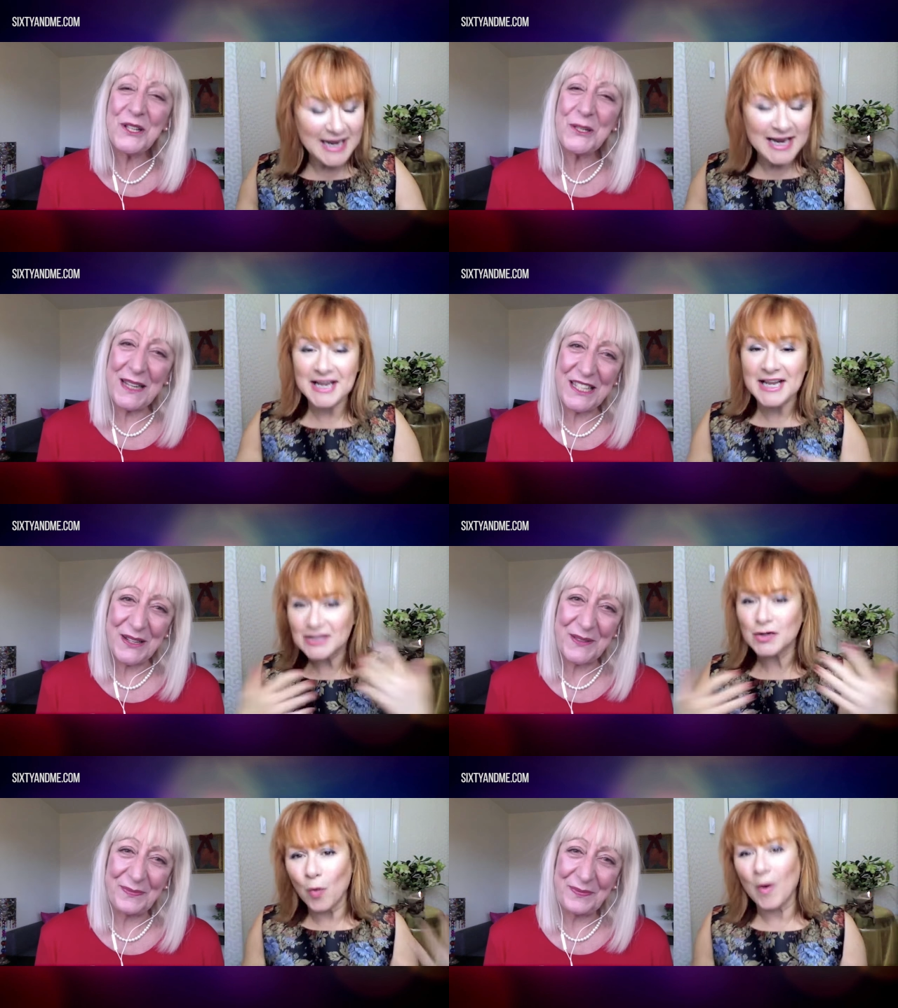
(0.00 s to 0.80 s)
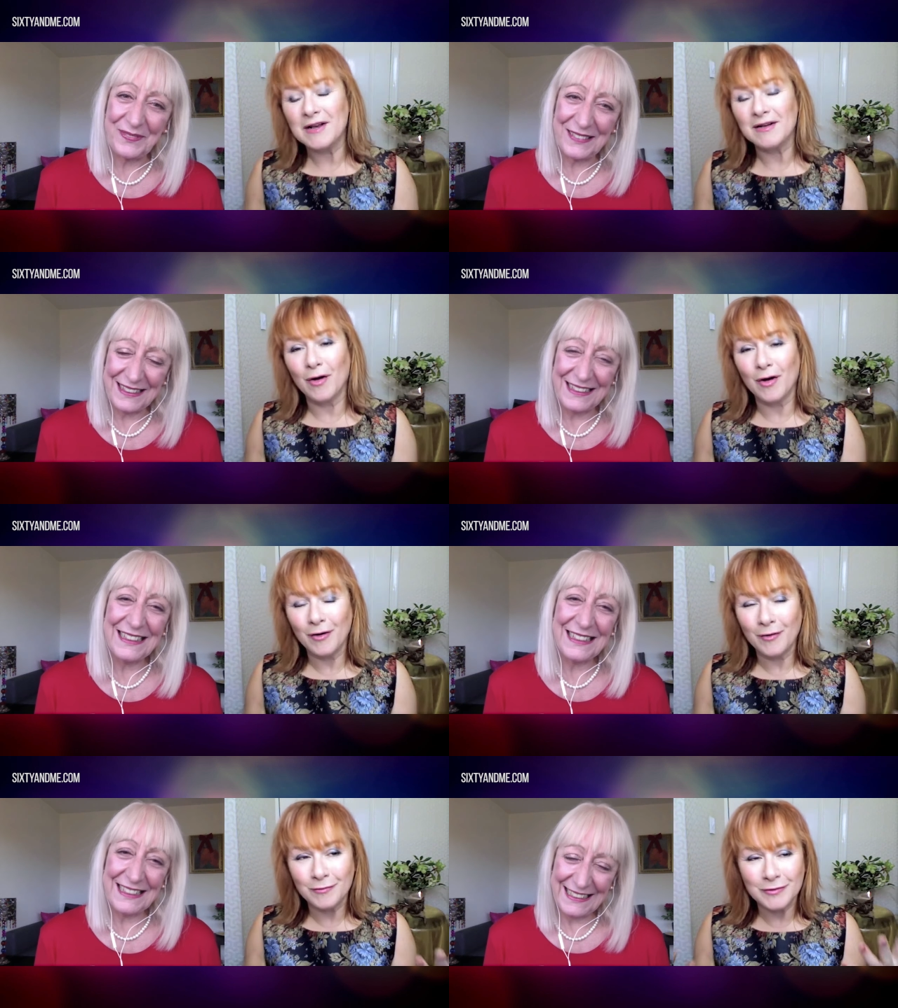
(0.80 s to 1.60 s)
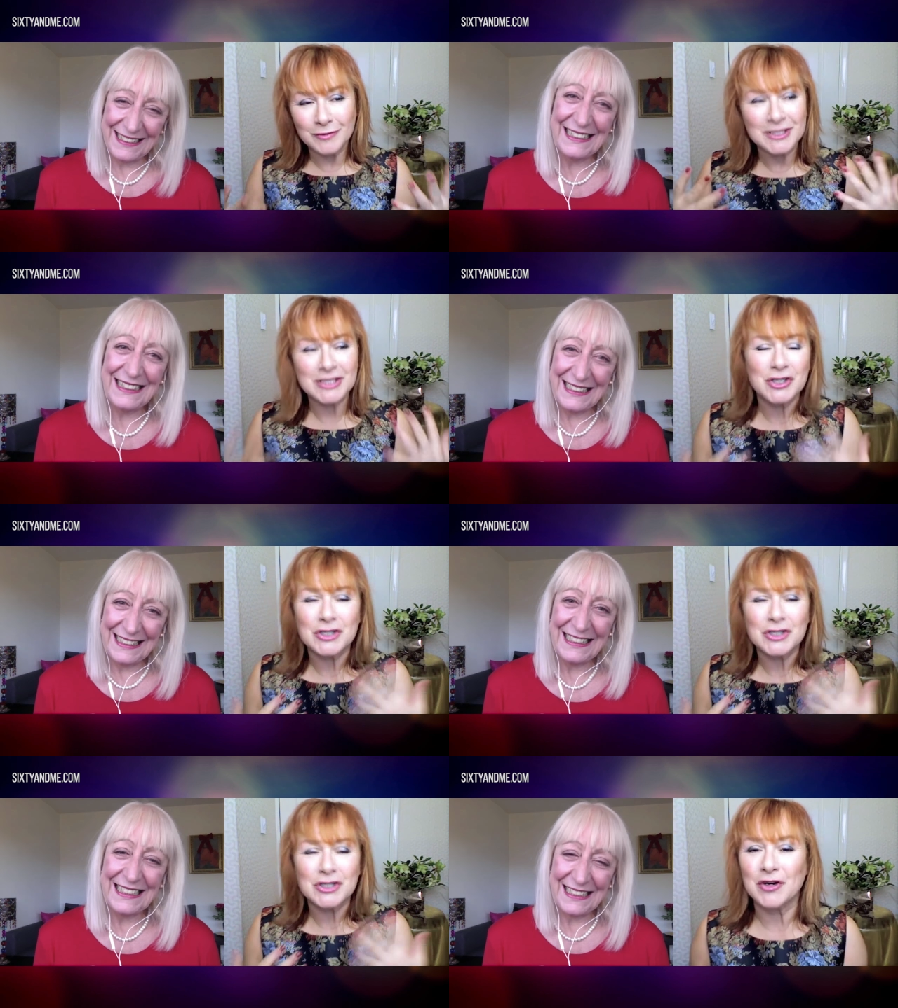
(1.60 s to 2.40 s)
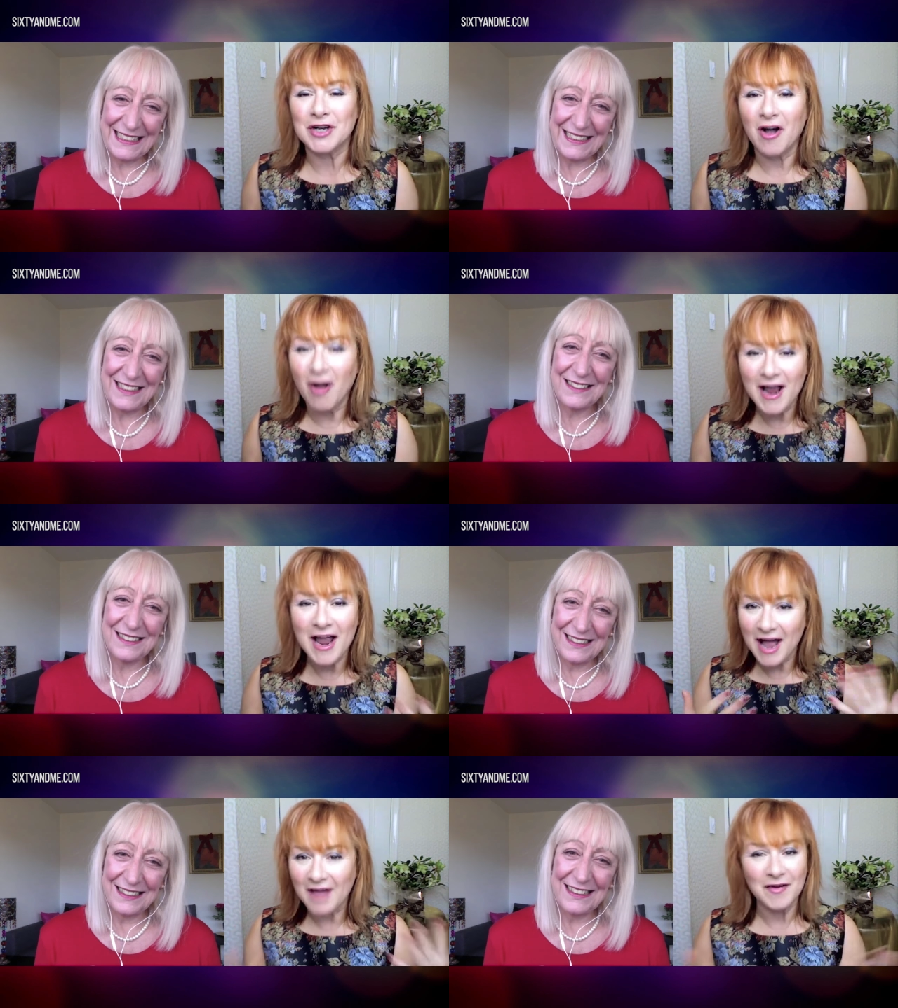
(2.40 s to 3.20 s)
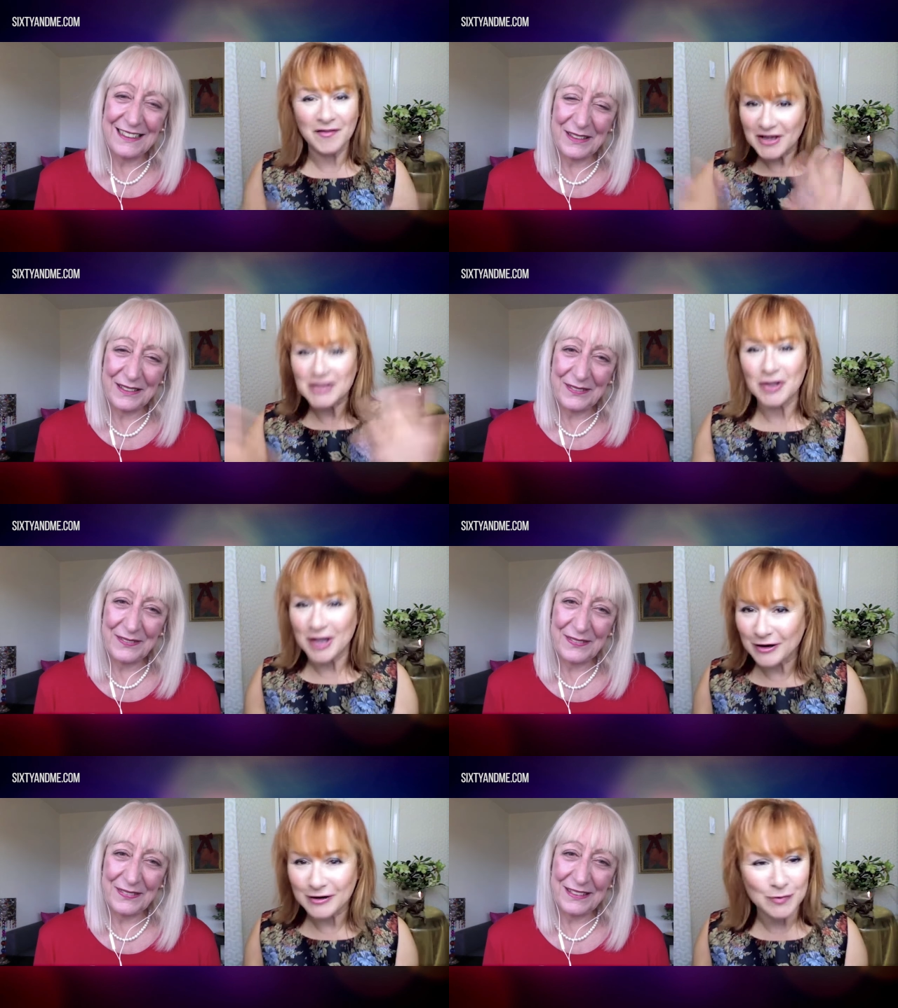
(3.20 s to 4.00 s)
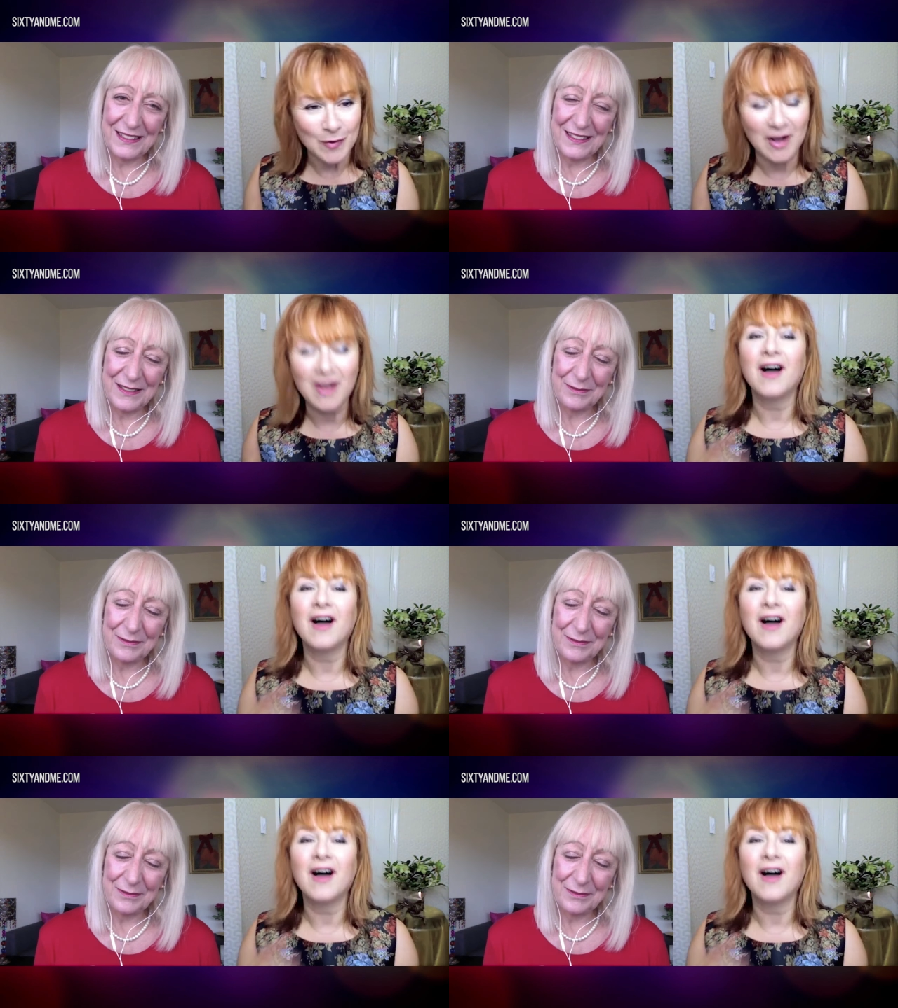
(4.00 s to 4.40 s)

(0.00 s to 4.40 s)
Speaker 1: what do we do? Quite, disconcerting. I have facial hair as well.